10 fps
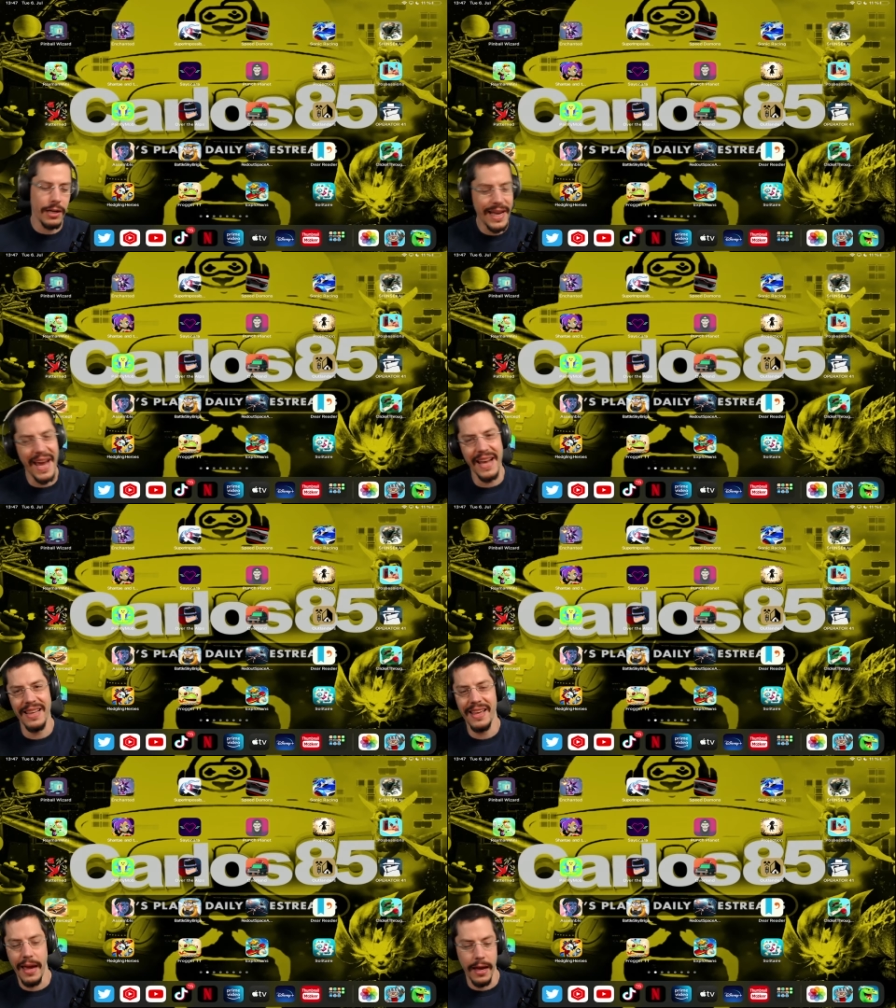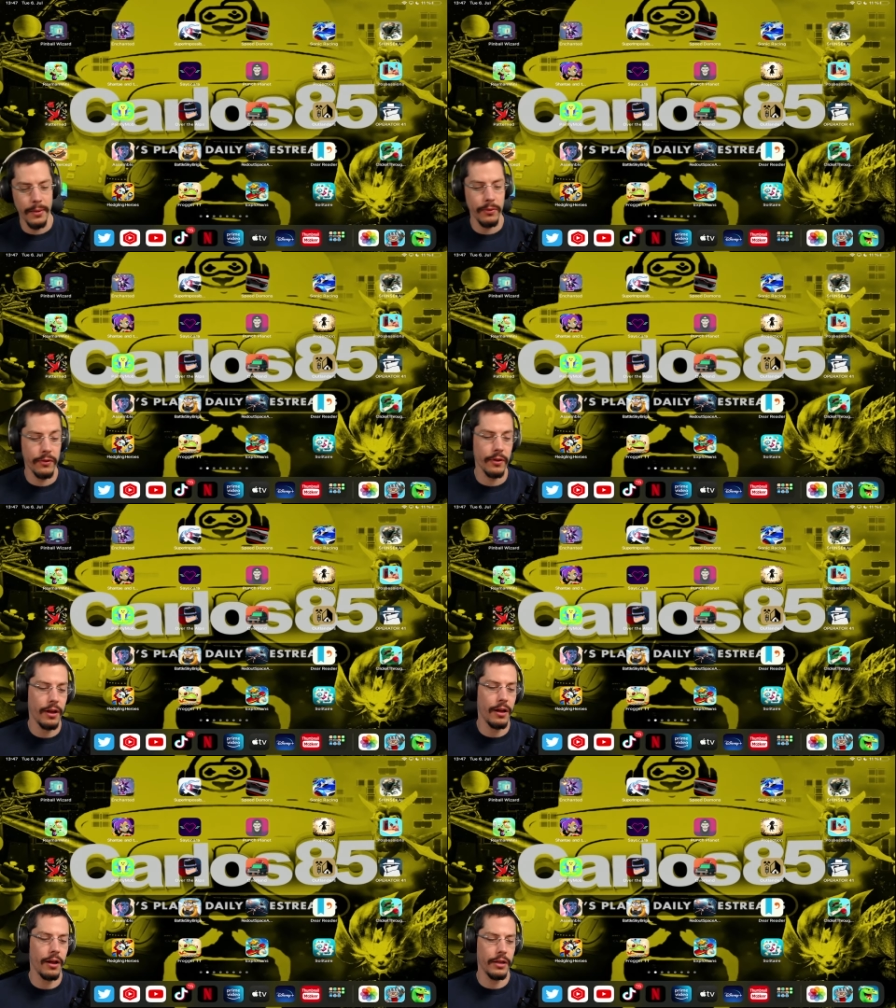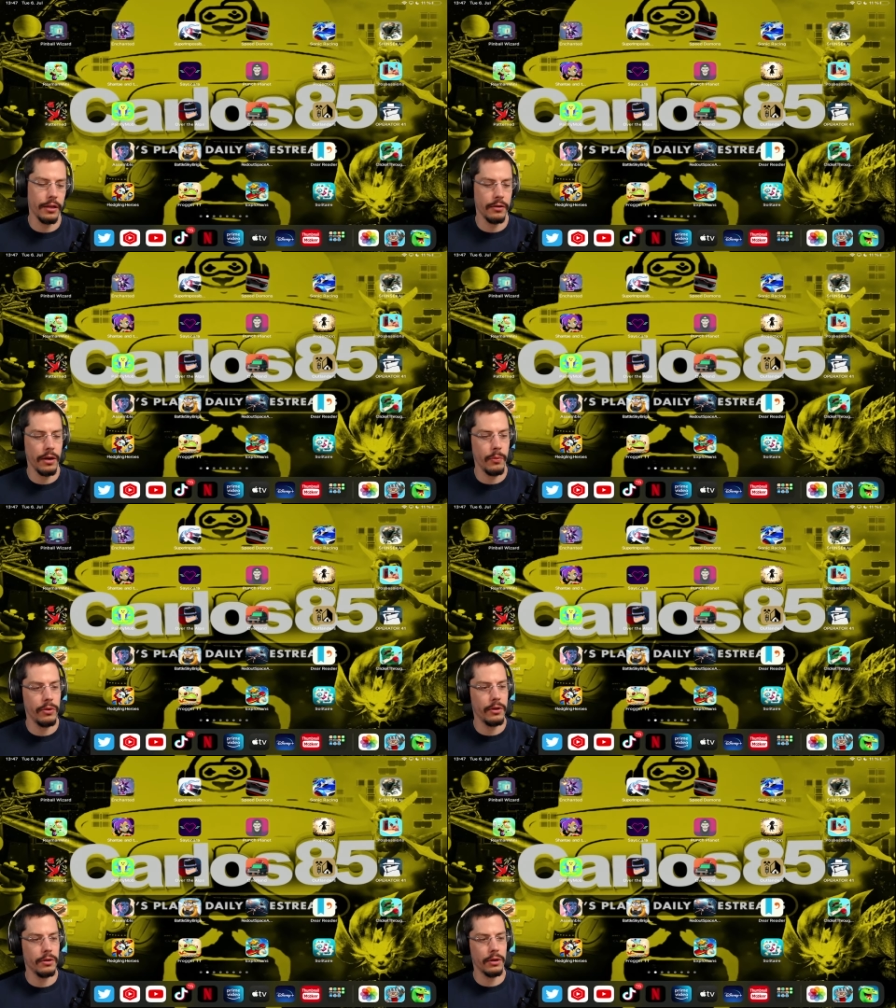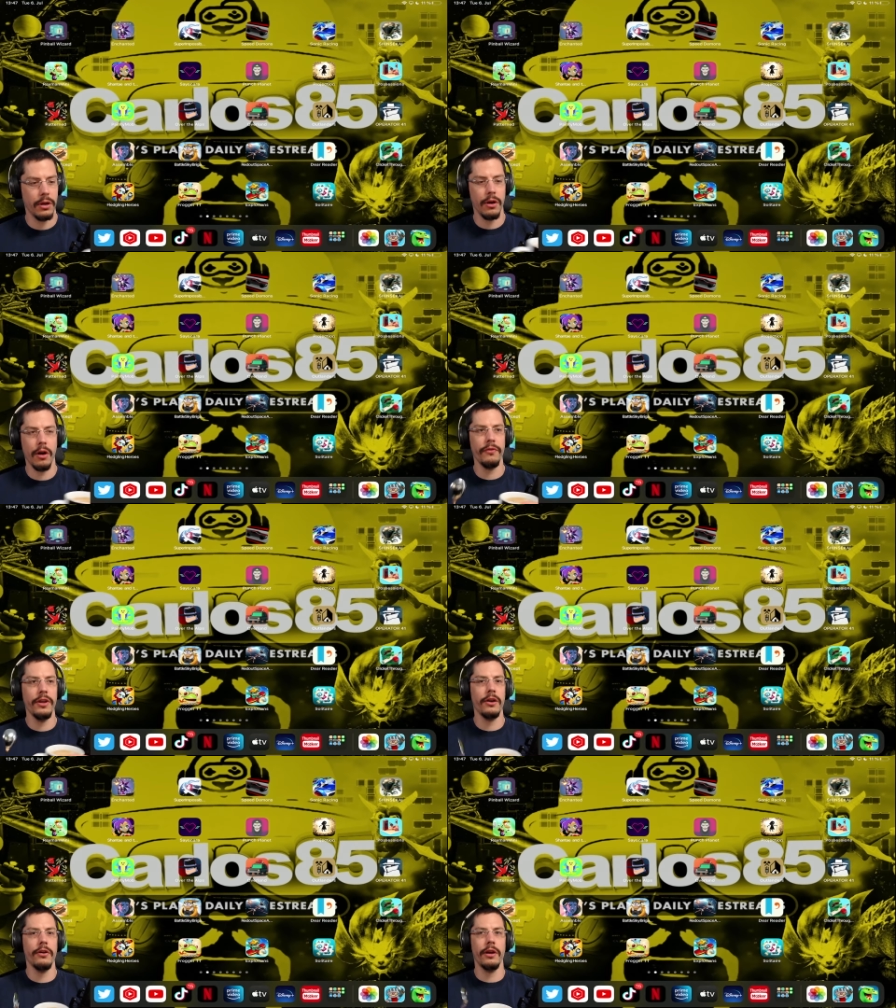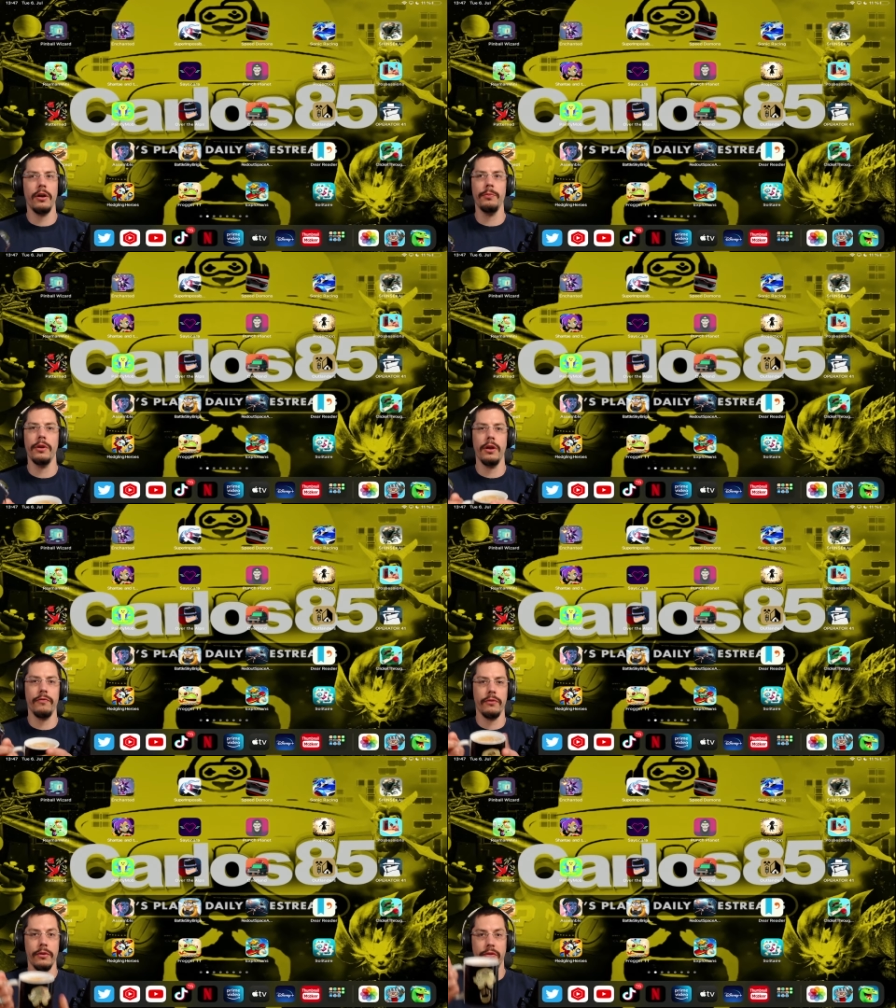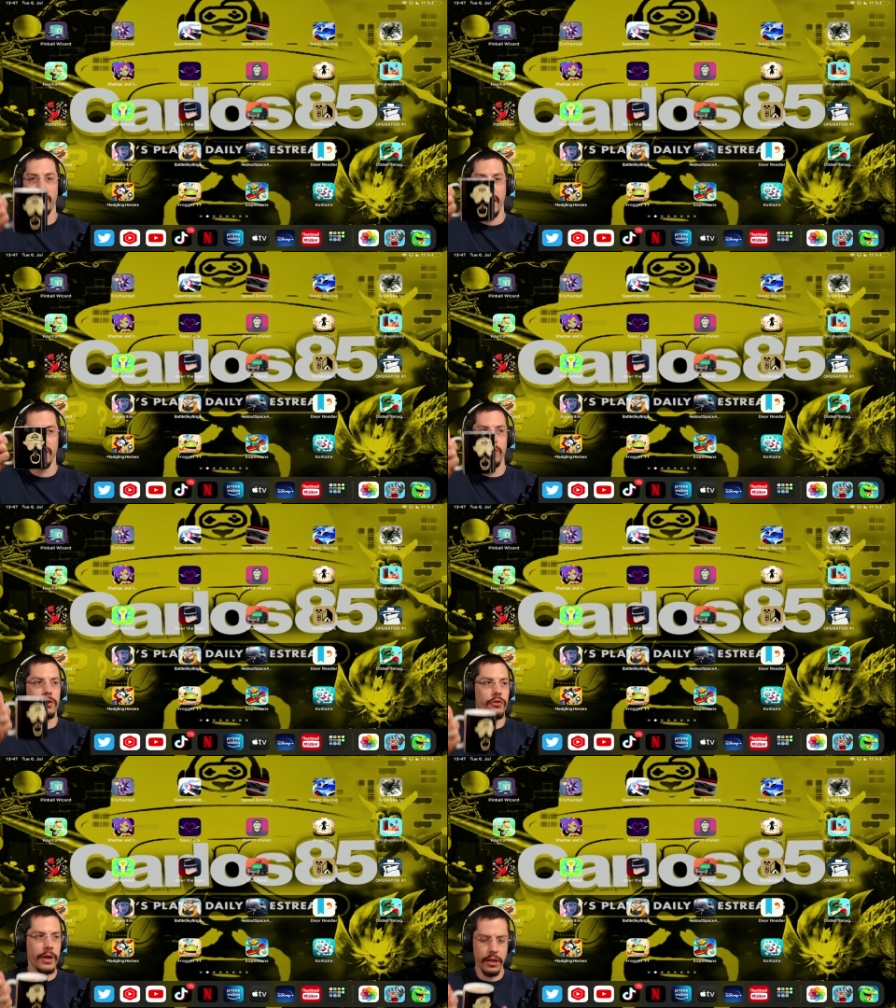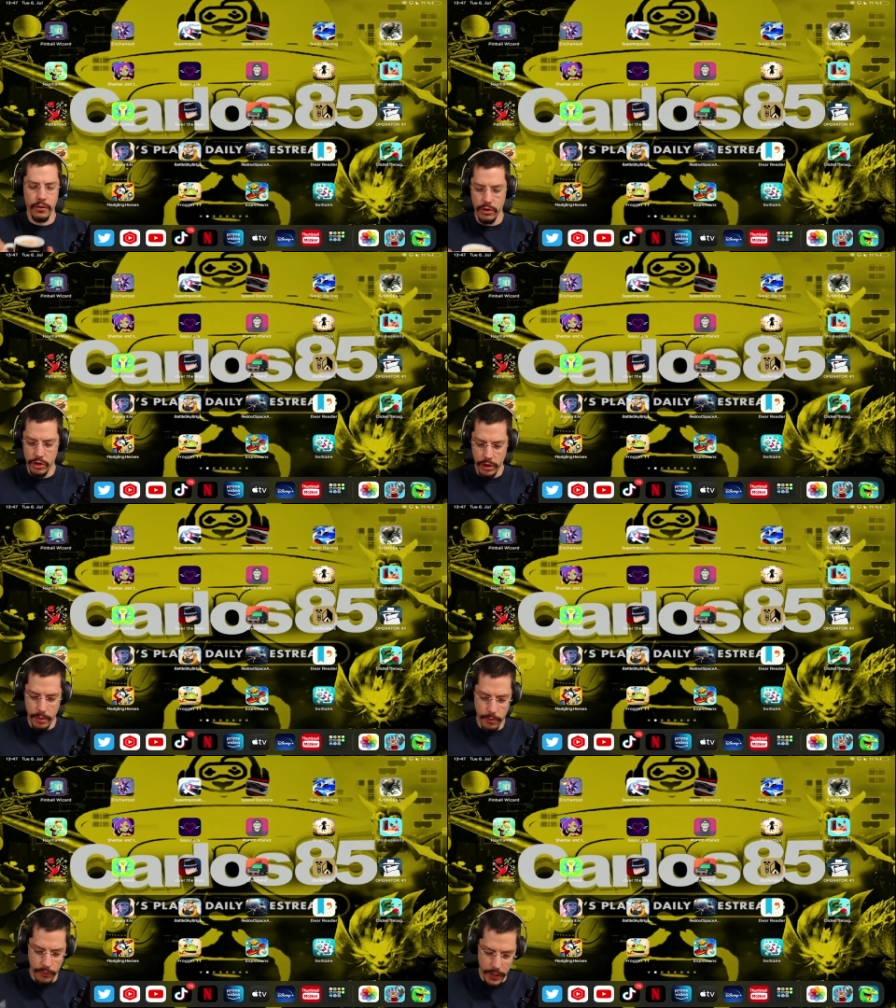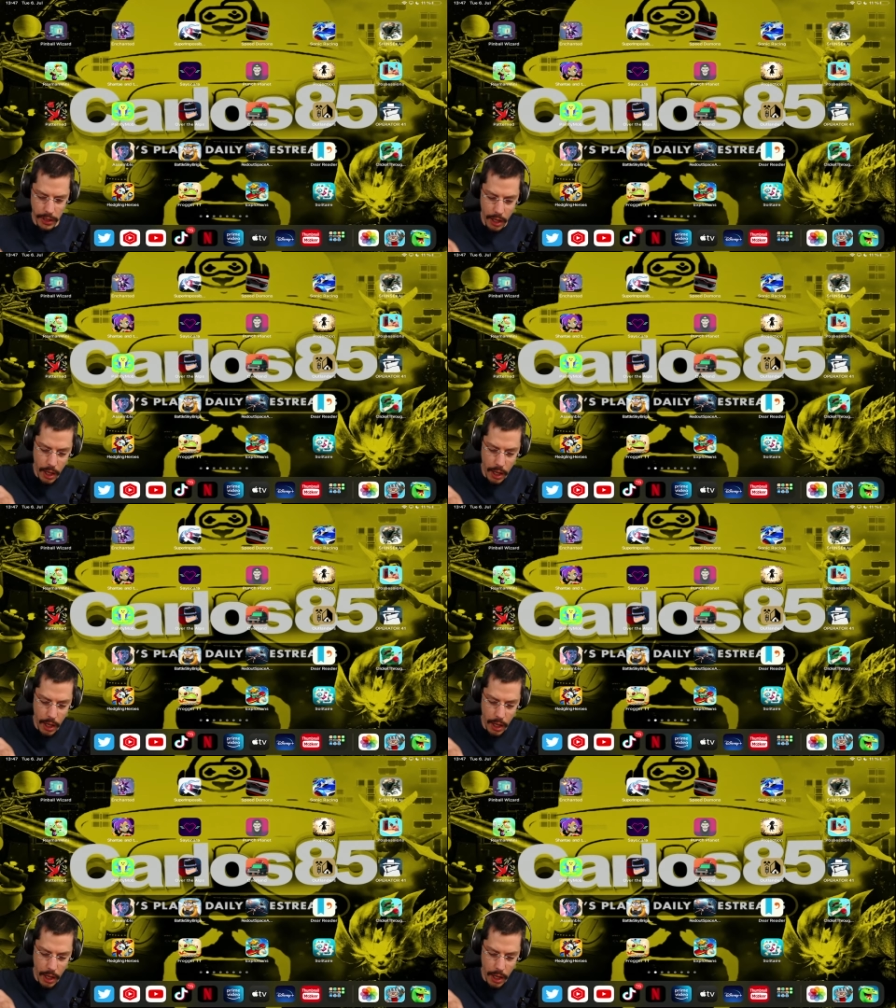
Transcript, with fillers: Arcade Games. Yeah, today with a coffee here. I hope you have a snack or a drink to enjoy the movie.